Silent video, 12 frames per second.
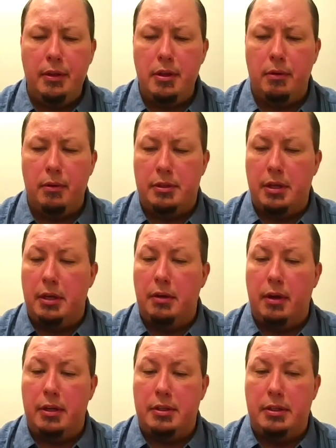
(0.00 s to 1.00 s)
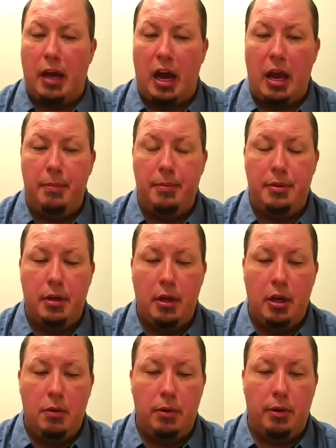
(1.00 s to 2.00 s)
it's interesting times.
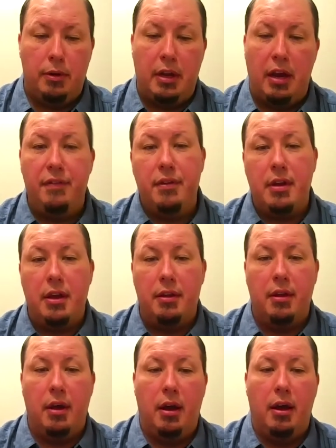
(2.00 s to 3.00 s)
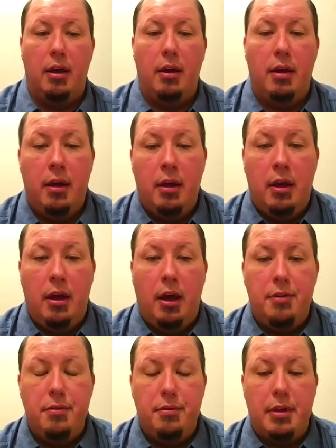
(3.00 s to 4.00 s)
We're definitely in a
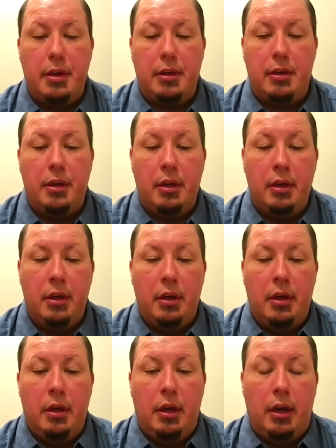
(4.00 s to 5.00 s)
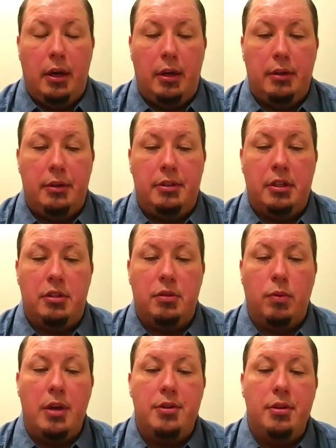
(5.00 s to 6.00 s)
unique
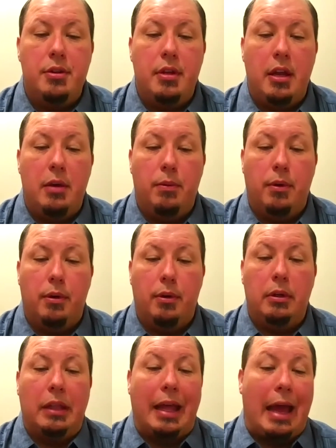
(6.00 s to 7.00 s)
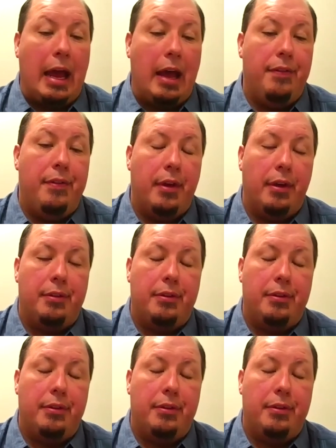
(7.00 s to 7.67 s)
situation, and we're glad